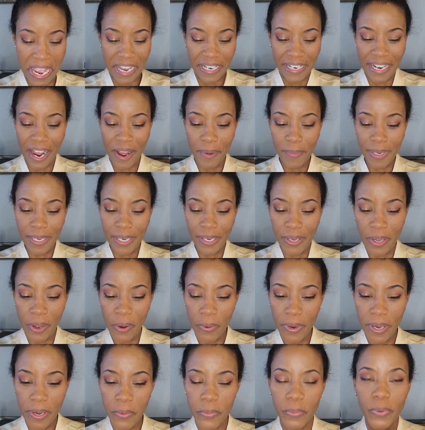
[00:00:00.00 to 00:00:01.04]
Now I'm gonna go
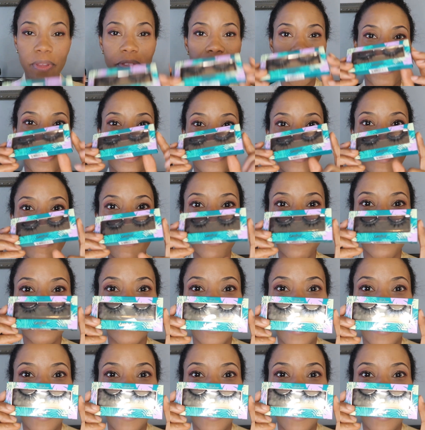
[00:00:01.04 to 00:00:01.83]
in with my Tarte